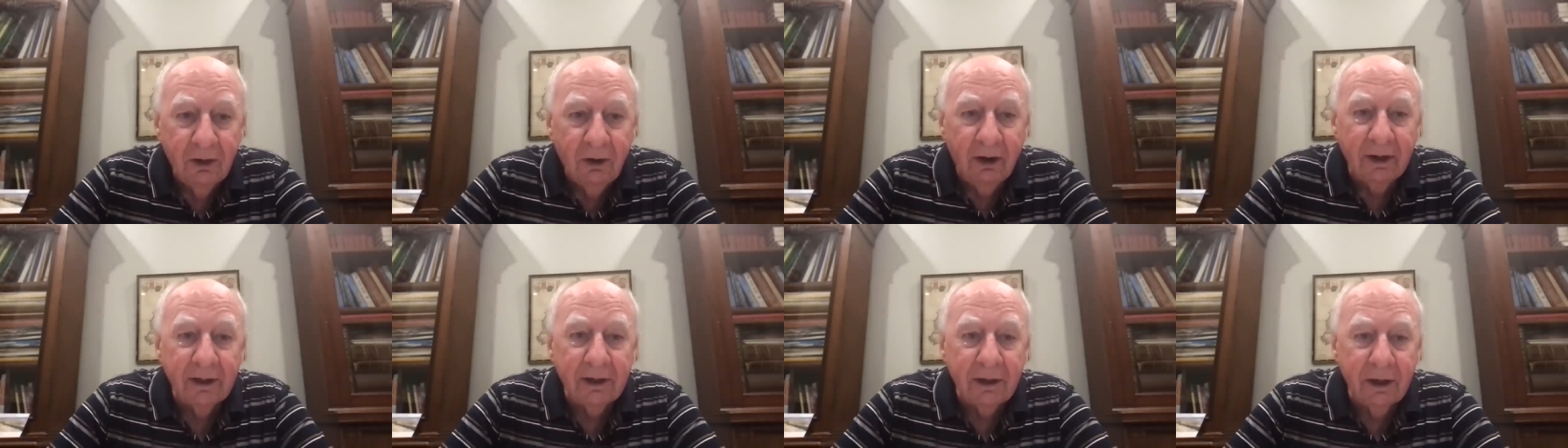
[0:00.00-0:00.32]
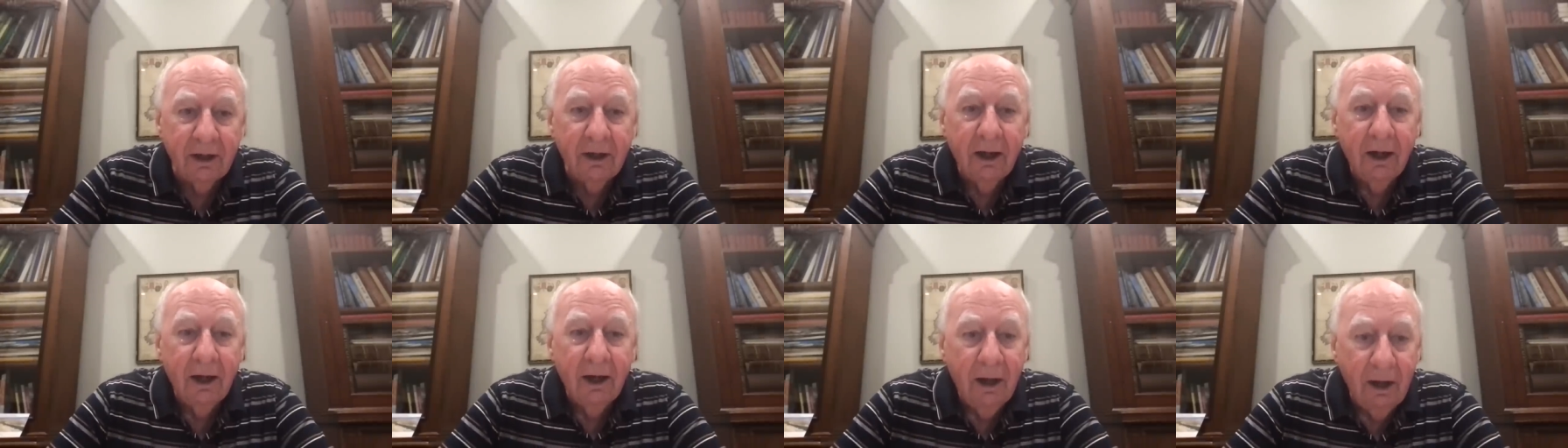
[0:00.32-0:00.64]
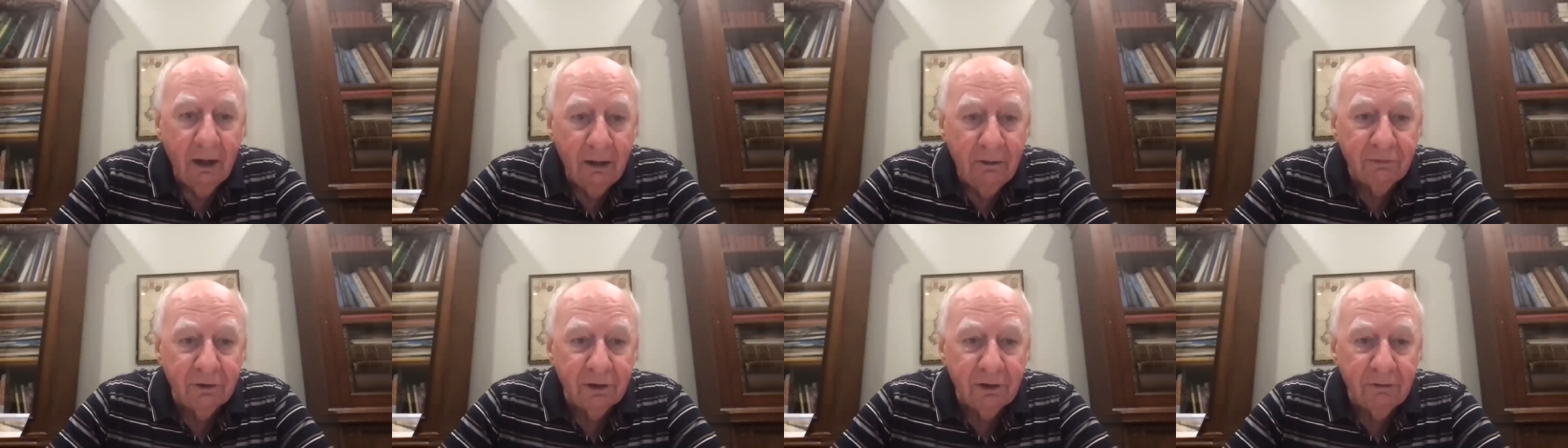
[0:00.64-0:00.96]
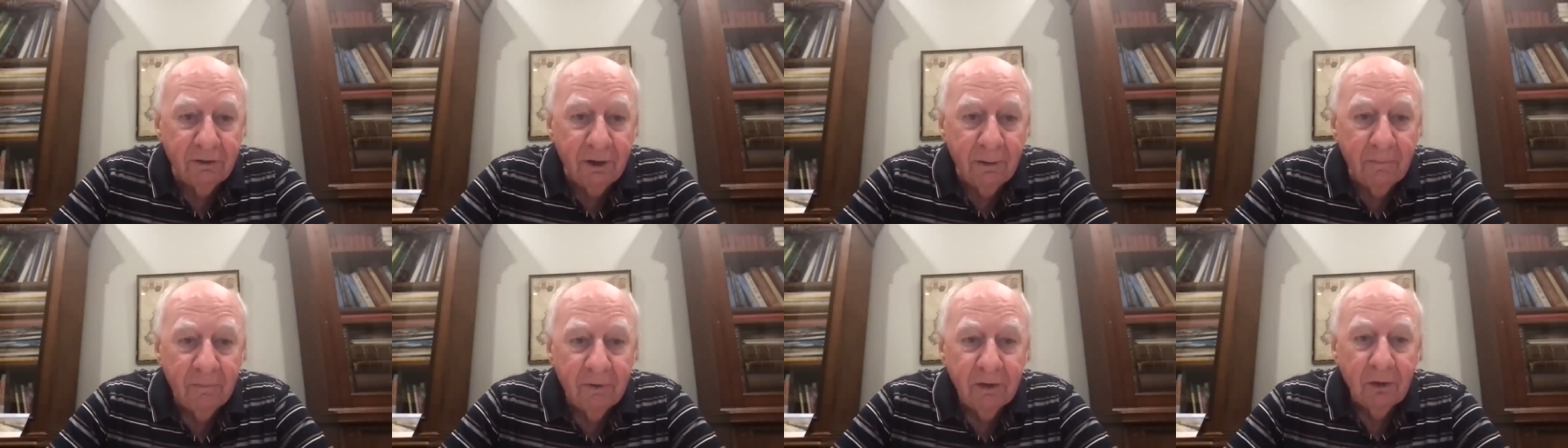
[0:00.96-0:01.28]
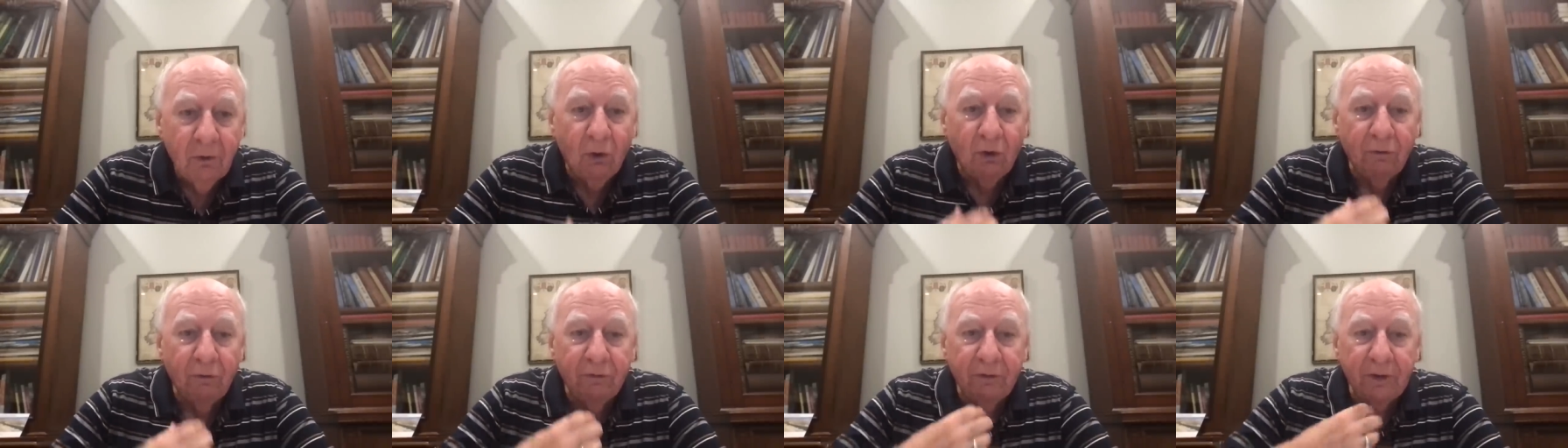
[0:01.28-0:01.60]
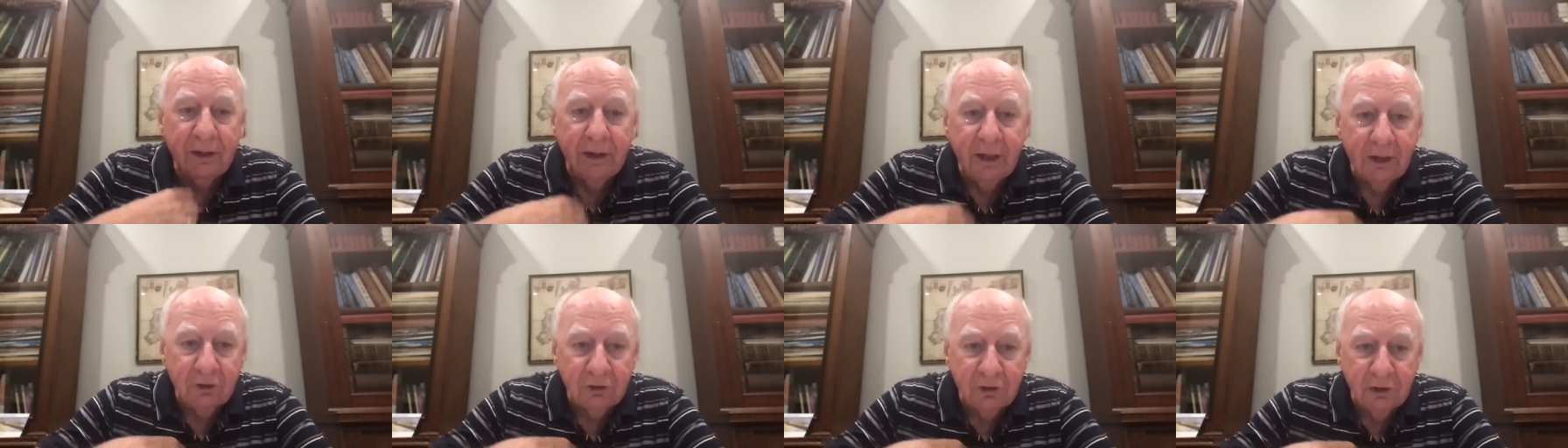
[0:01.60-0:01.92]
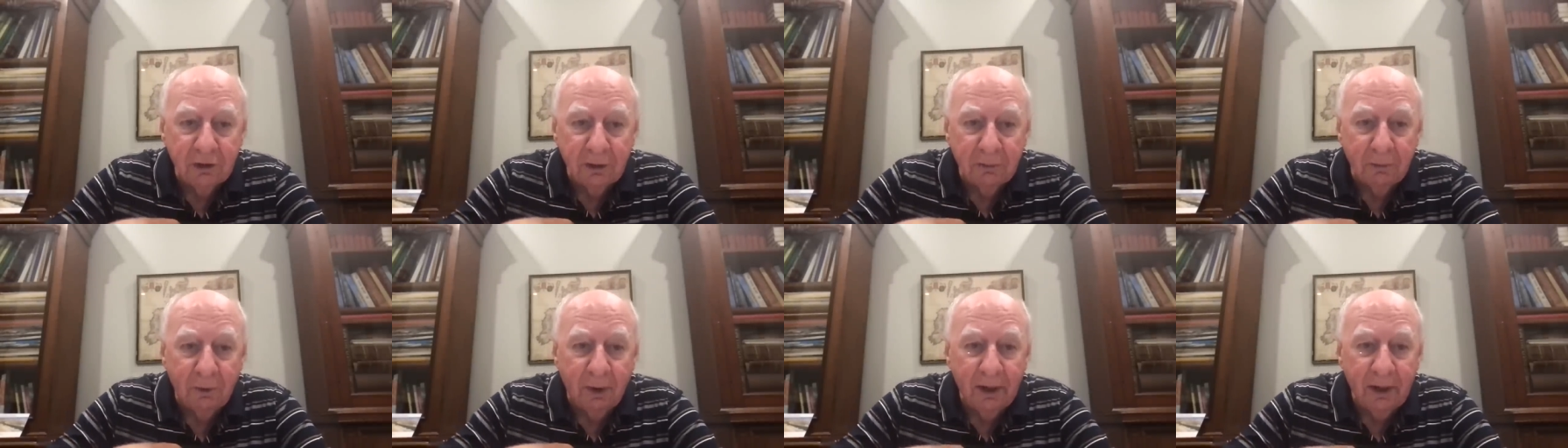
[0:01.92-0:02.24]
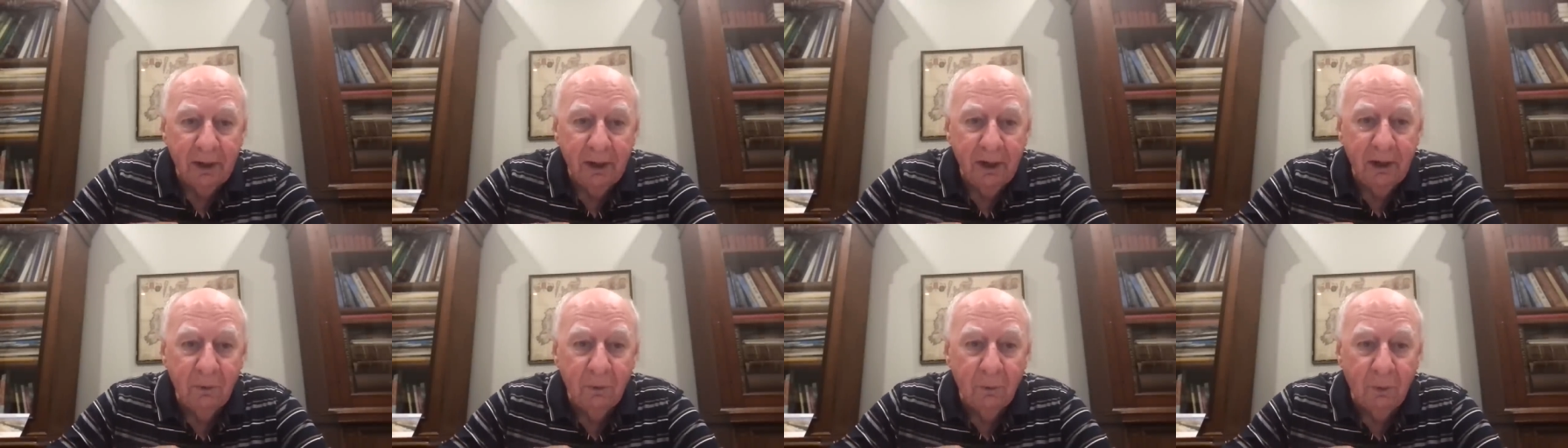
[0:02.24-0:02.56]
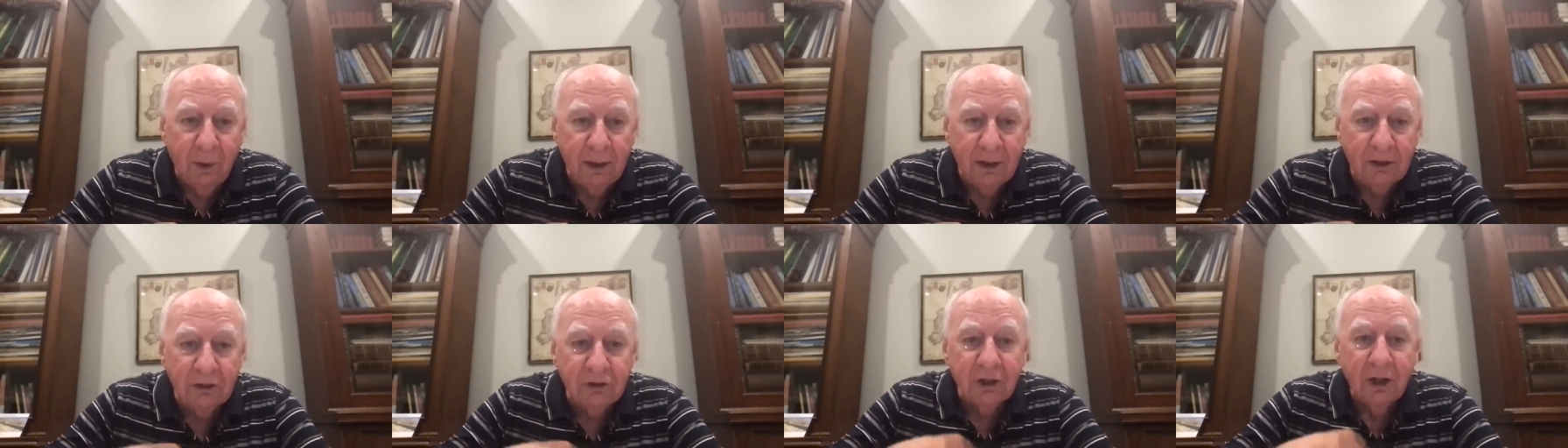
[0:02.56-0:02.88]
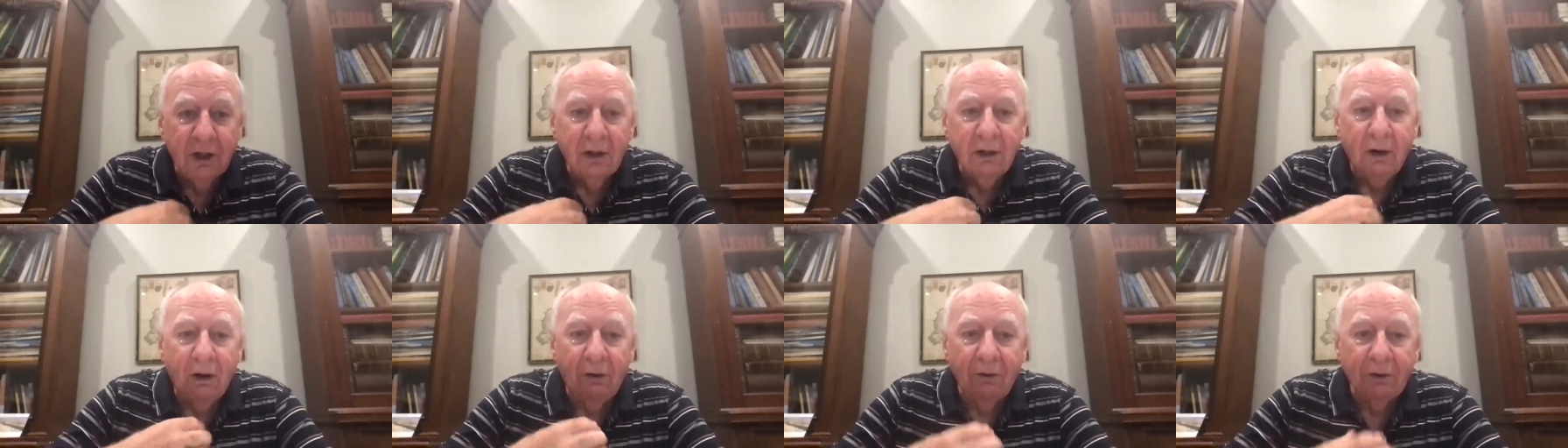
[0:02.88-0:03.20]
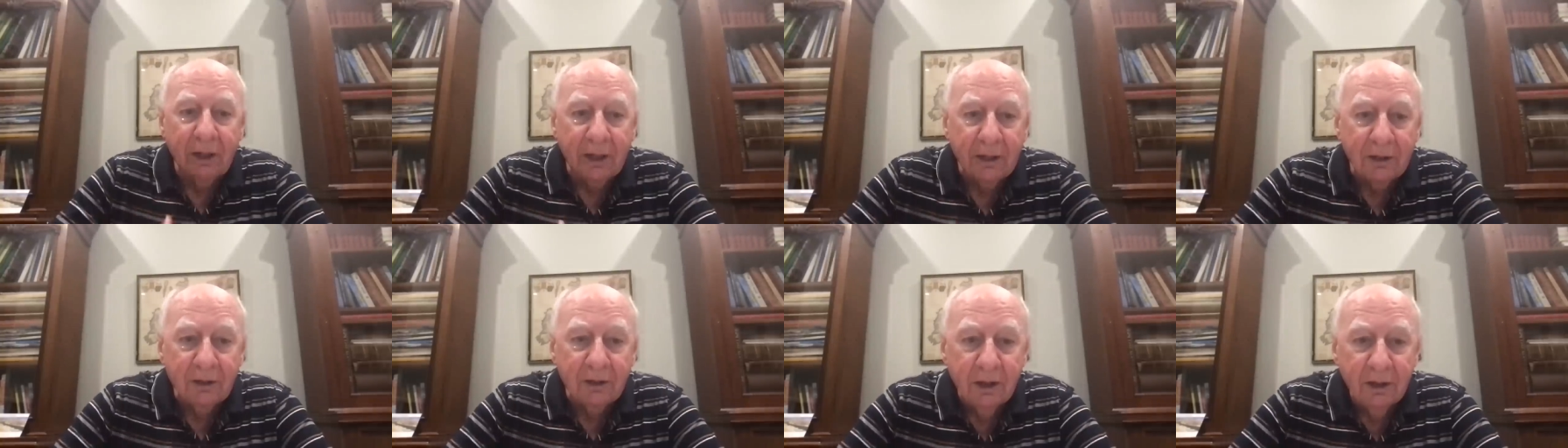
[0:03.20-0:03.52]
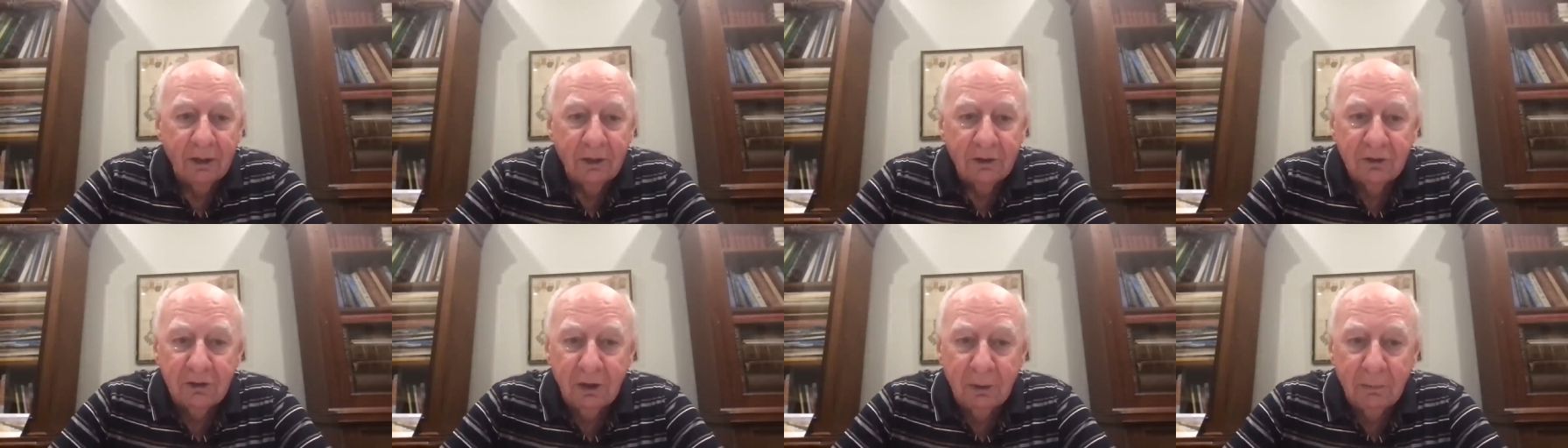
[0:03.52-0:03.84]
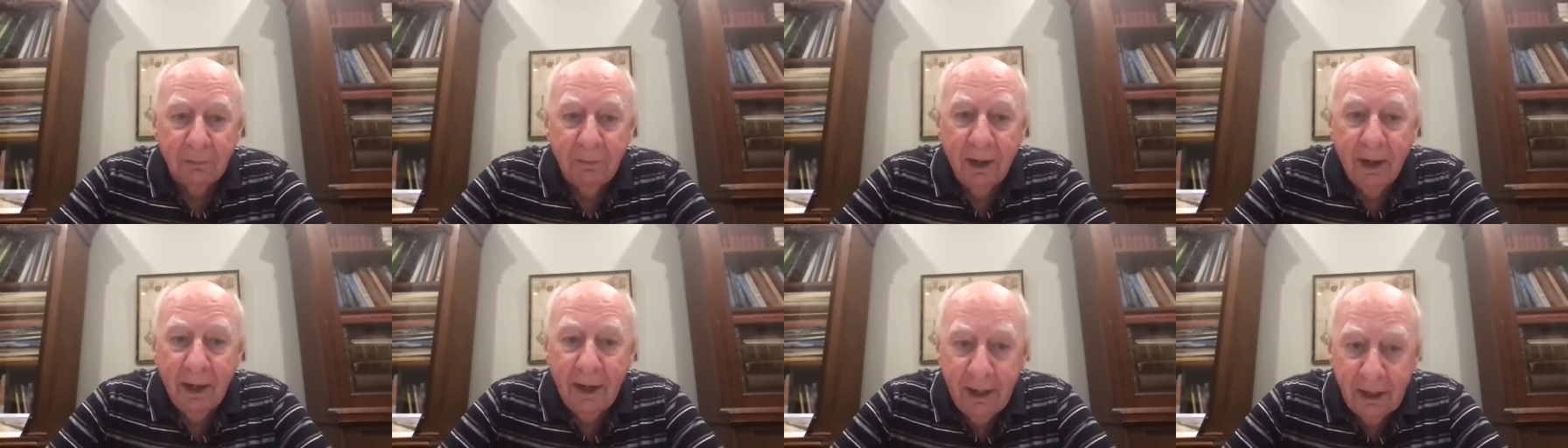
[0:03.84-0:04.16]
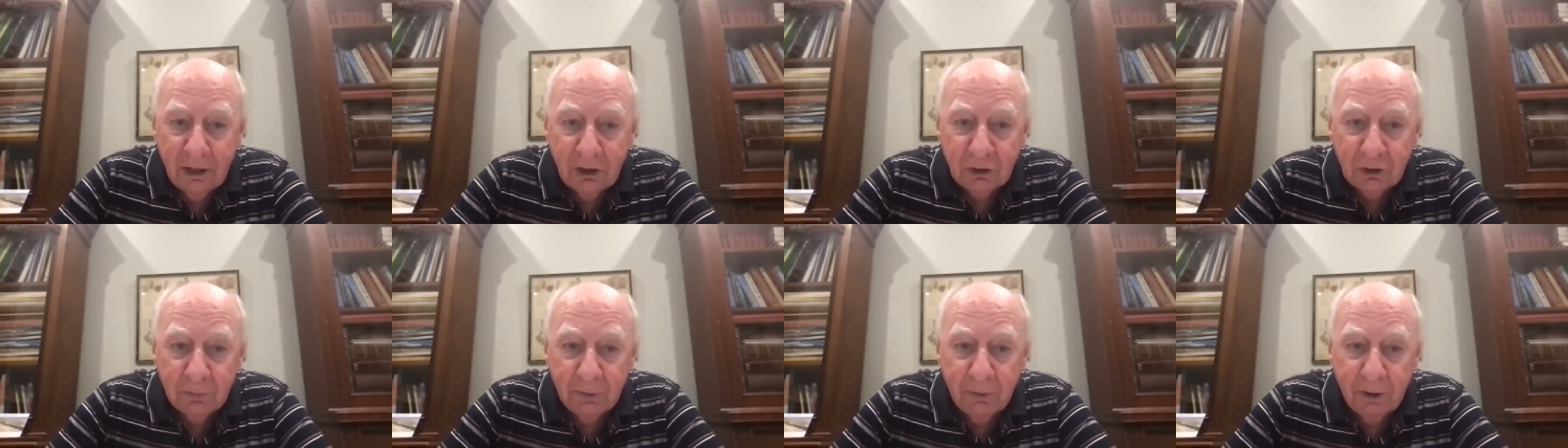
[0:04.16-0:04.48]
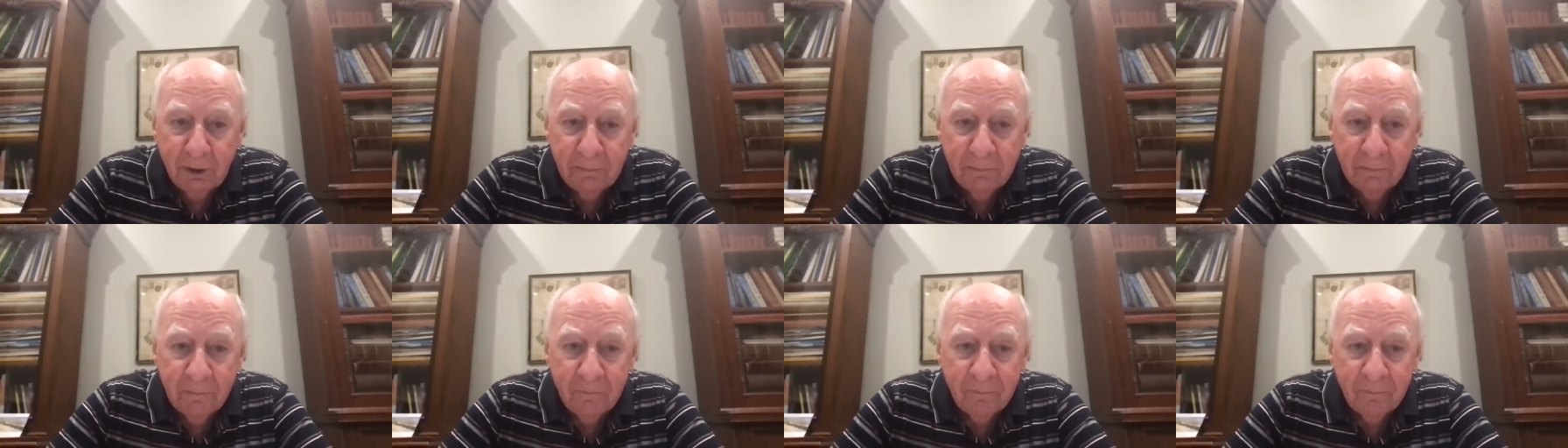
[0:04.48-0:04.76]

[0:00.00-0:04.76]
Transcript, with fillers: I get hay fever, or if it gets into my airways, I'll get some asthma.